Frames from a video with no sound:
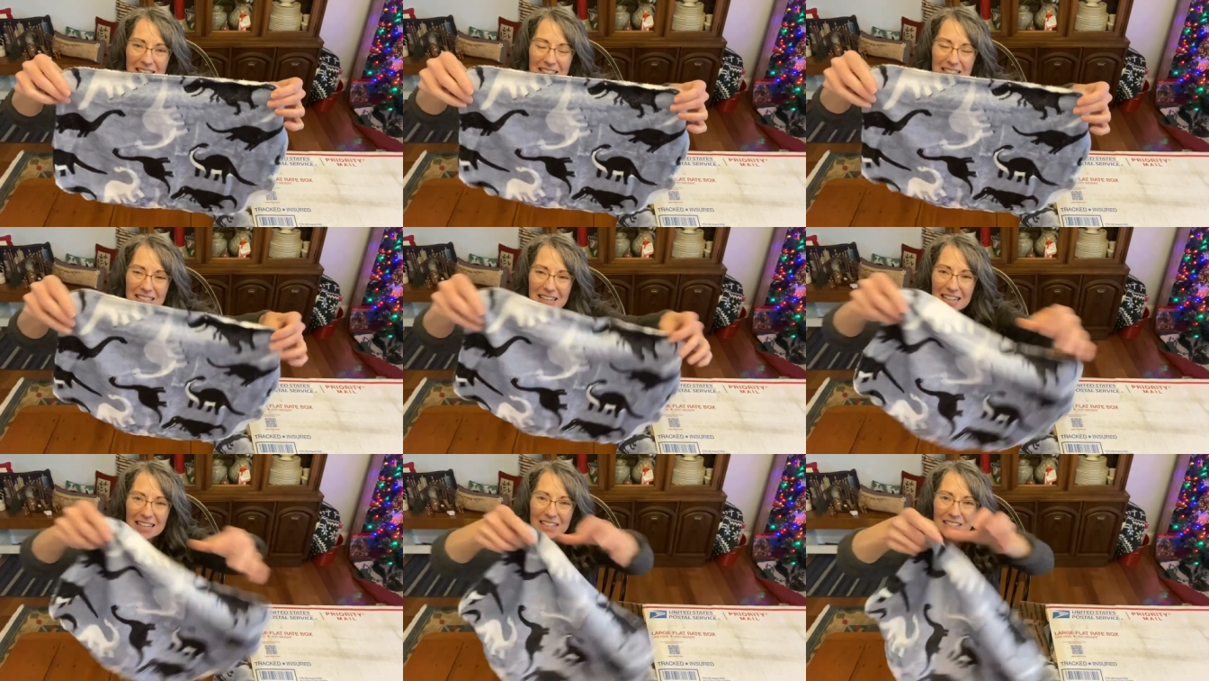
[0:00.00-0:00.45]

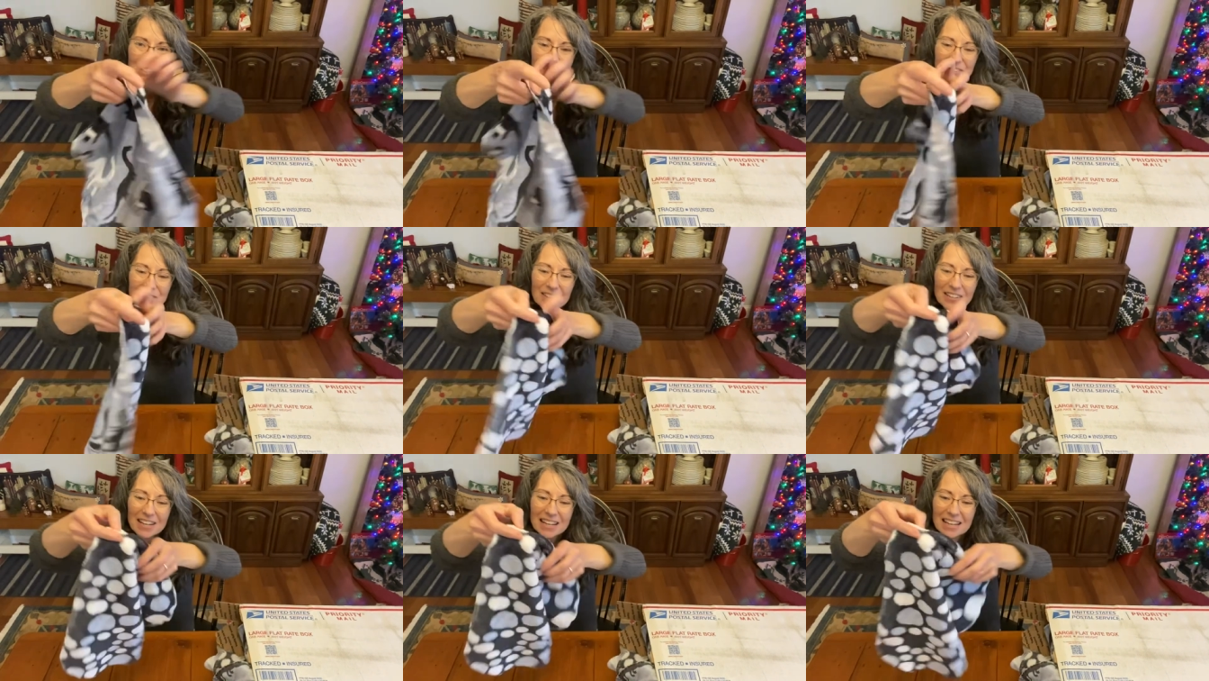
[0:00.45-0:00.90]

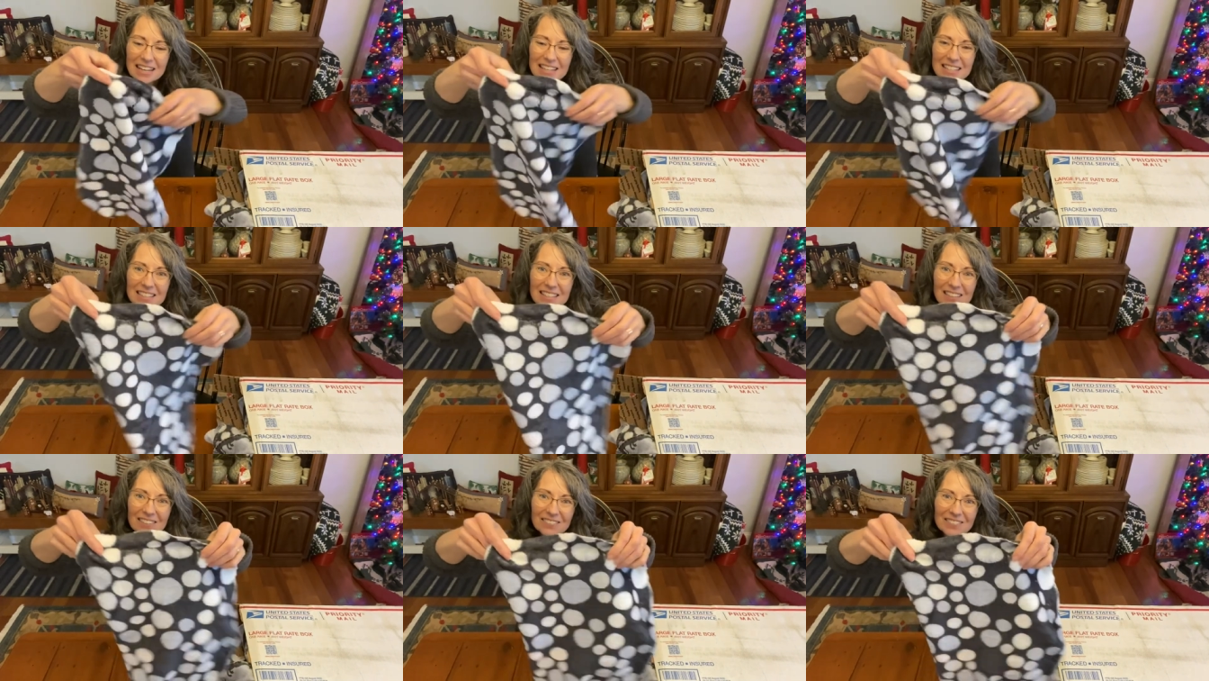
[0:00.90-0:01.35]
dinosaur
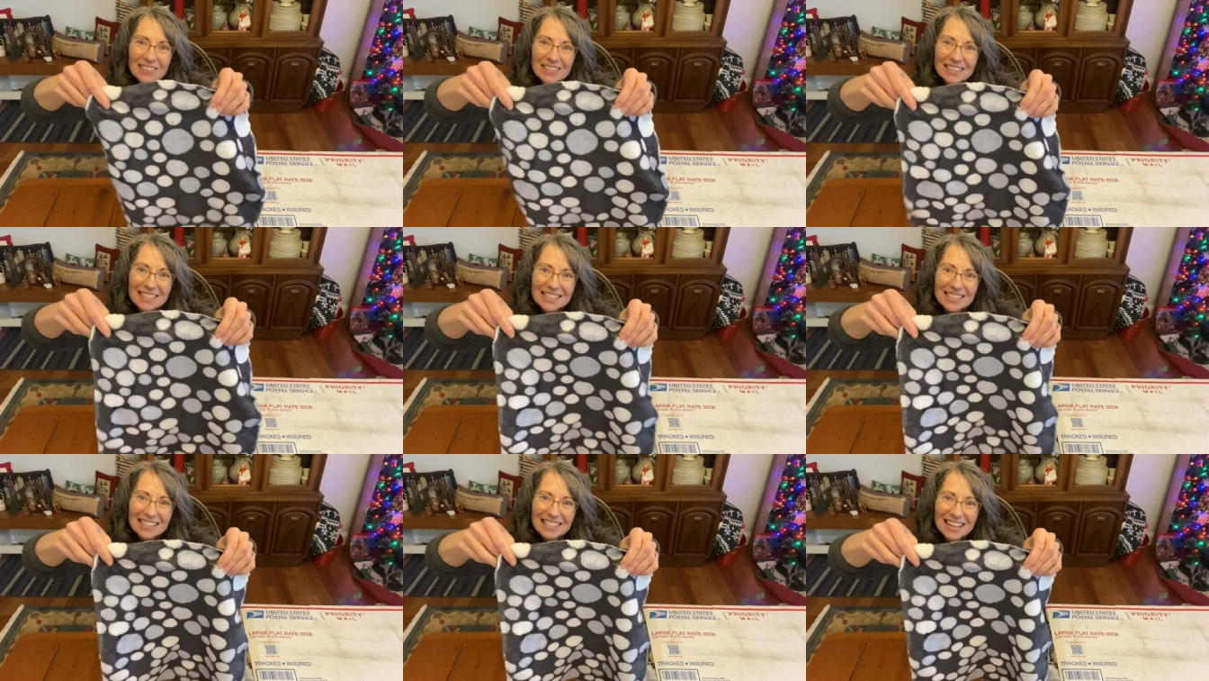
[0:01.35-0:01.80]
eggs on
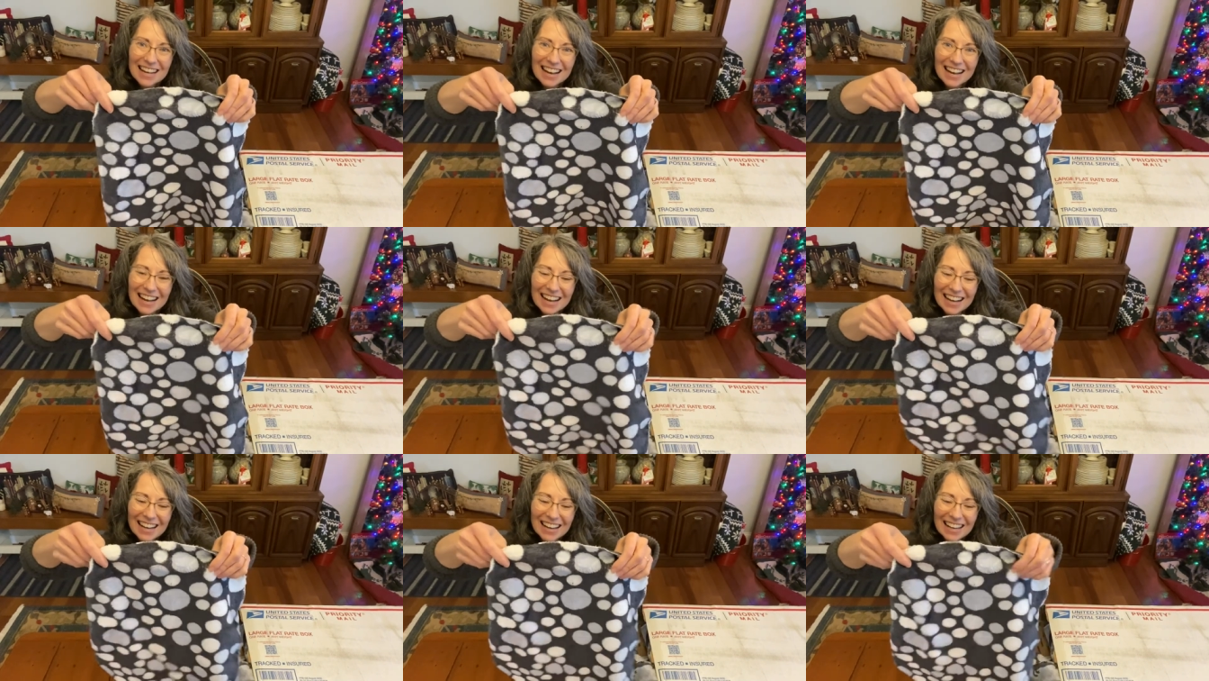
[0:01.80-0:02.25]
one
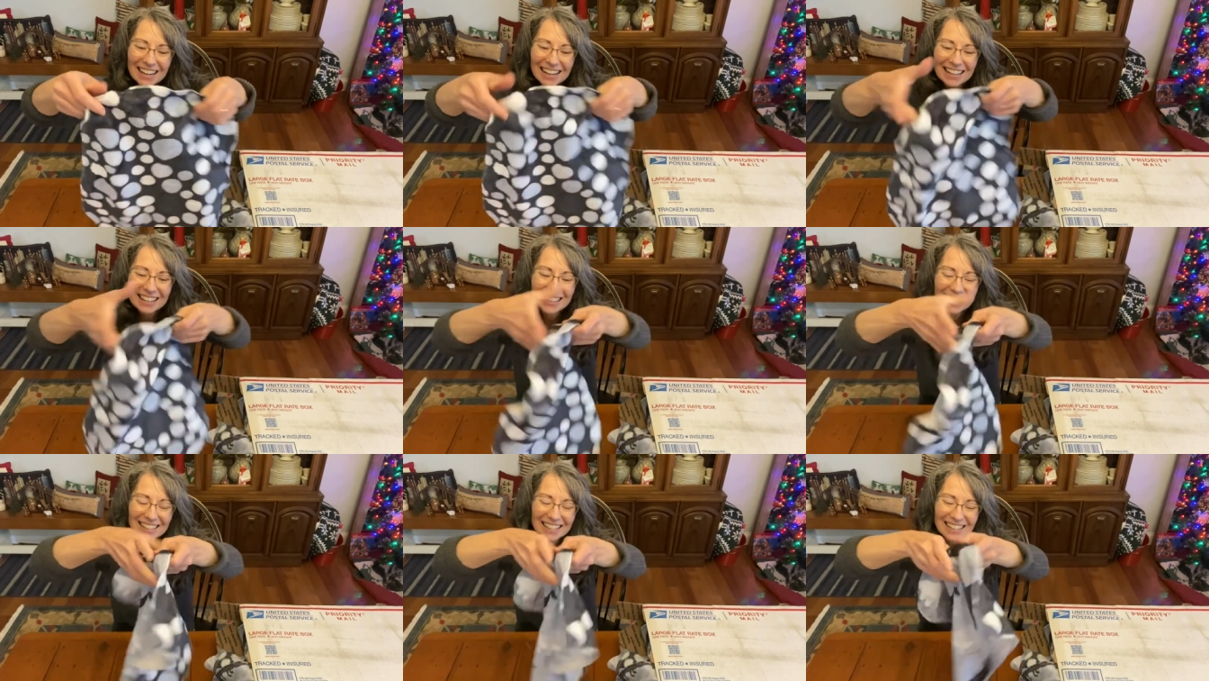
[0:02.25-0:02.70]

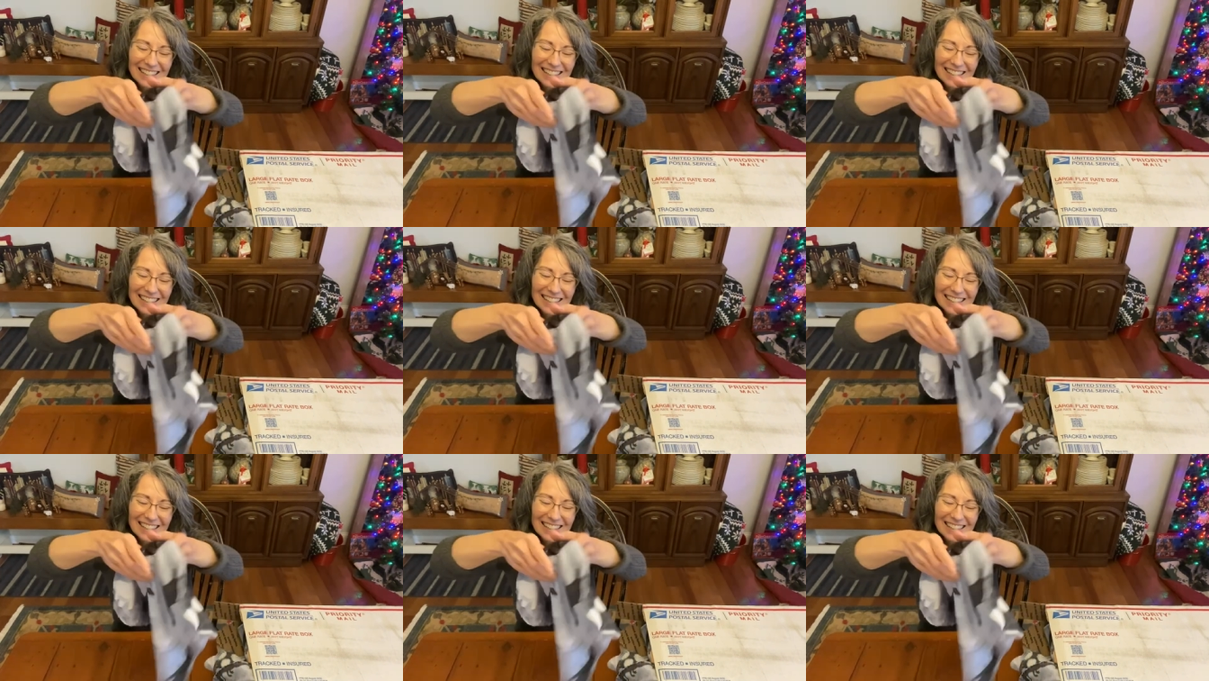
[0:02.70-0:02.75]
side